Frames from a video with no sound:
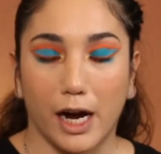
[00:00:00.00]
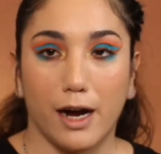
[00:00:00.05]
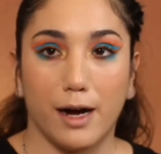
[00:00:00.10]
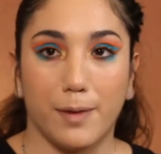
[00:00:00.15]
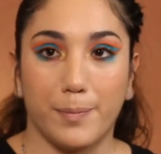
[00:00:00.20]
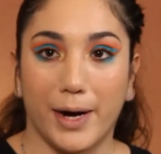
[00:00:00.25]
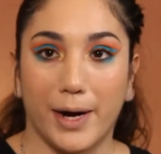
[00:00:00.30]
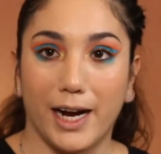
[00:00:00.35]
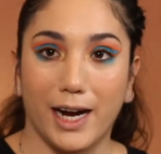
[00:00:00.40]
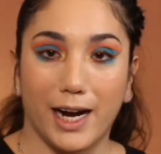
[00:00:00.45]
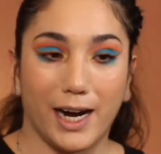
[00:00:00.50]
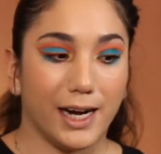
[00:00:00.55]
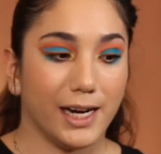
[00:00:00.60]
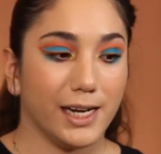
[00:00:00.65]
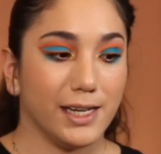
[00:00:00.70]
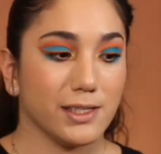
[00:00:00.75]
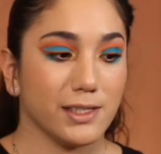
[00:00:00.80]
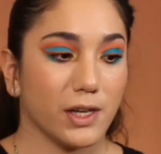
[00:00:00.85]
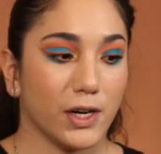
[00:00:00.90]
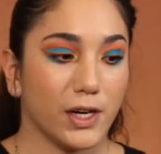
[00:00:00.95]
My
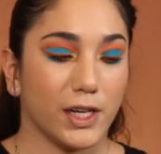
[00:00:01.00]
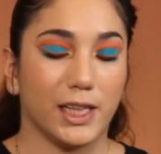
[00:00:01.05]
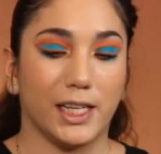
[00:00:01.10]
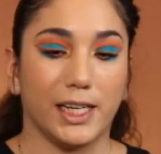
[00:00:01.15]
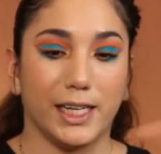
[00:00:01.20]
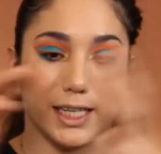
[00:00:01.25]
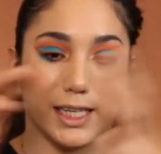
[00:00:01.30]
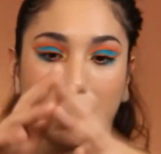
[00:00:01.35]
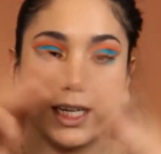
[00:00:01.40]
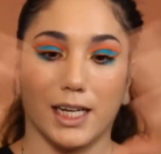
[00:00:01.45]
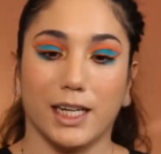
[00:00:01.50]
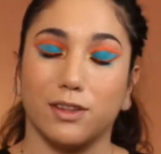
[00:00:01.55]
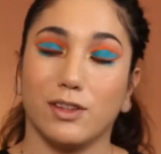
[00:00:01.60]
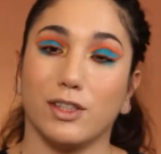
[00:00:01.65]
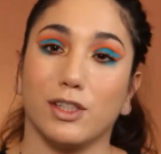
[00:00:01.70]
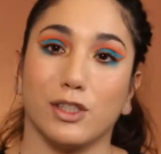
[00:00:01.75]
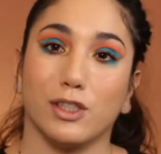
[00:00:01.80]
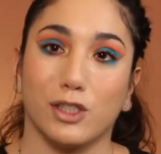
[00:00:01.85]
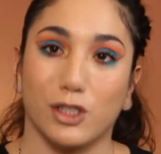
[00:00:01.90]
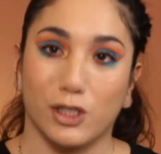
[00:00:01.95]
eyes are like
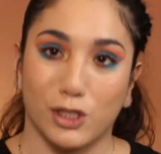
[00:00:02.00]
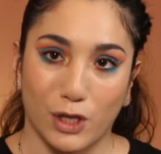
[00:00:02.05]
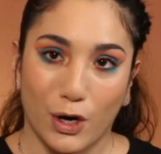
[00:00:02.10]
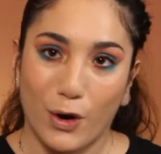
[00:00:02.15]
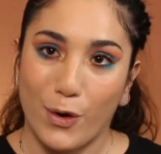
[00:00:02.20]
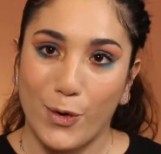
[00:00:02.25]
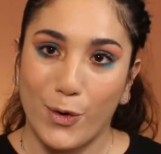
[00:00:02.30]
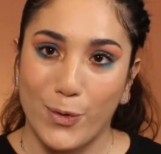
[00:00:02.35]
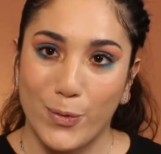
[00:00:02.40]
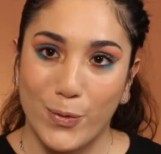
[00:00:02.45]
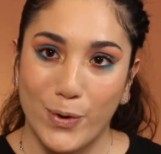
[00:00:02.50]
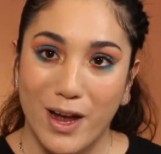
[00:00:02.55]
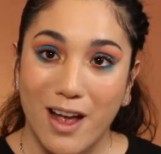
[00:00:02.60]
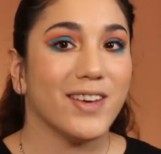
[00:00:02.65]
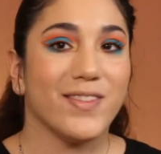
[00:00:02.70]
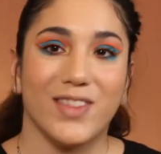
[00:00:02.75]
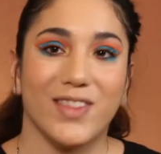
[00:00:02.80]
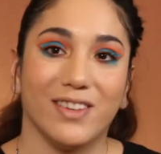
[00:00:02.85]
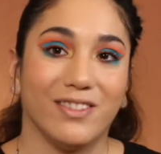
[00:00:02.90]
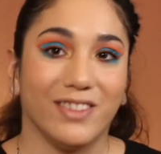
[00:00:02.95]
the show
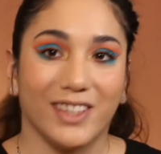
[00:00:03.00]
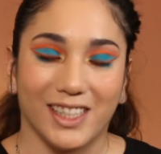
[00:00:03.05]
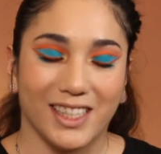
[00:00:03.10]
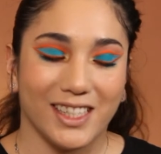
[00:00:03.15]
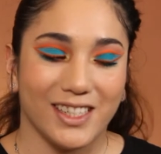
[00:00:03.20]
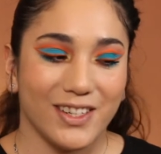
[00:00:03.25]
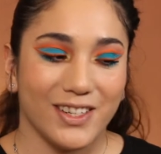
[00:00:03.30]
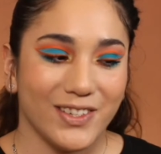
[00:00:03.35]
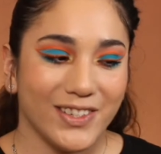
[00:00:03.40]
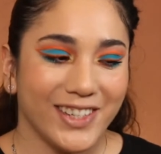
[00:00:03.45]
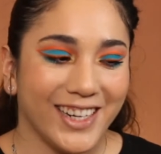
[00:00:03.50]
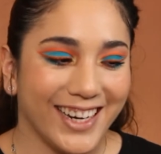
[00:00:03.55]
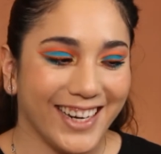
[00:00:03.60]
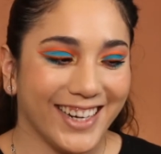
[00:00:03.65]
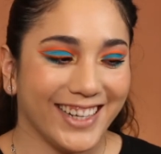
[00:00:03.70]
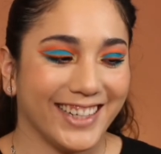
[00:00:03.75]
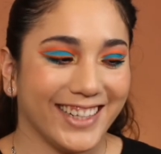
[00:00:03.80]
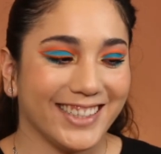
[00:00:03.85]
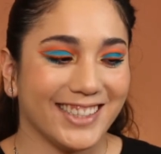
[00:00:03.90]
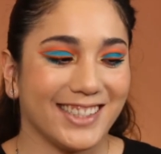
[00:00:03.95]
of the video,
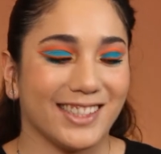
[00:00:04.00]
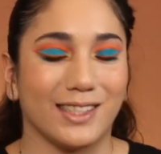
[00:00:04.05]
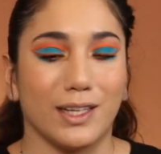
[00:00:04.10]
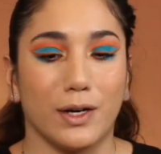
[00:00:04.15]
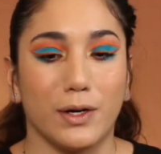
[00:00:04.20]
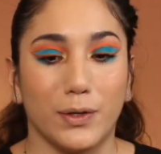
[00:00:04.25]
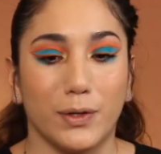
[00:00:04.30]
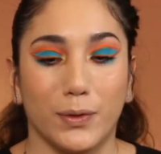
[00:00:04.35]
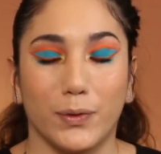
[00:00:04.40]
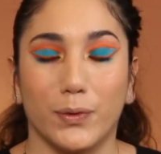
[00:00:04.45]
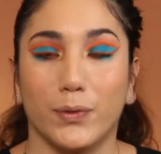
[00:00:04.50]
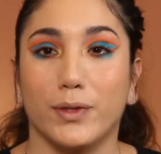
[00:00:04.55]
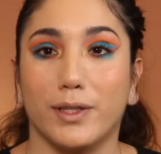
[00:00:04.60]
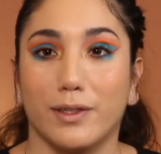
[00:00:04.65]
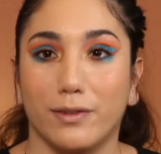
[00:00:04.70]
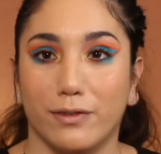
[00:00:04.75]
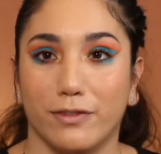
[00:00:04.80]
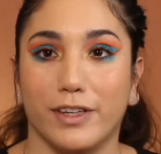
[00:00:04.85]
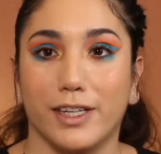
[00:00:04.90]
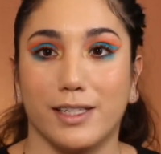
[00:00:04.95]
so the
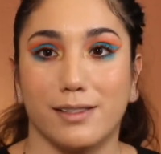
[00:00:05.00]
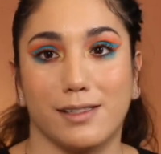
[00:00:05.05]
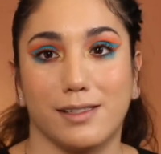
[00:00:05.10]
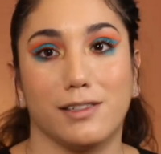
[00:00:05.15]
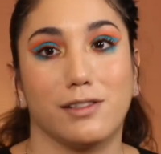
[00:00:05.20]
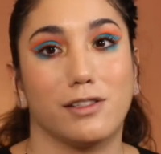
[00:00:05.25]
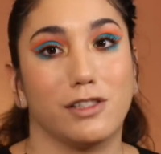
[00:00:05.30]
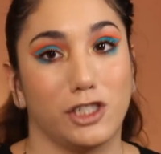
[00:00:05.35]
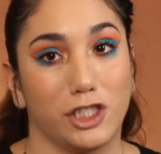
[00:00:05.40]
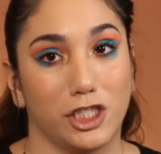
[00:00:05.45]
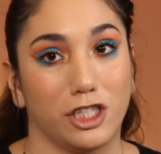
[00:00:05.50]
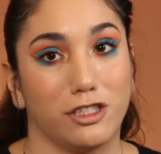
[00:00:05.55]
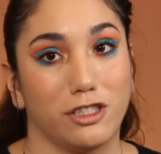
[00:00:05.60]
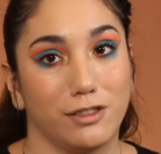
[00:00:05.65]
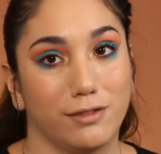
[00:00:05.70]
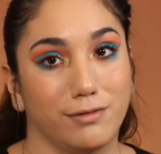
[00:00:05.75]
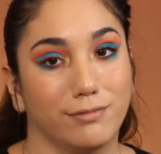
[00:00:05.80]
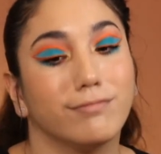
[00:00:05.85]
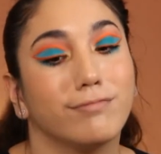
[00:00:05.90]
face needs to chill.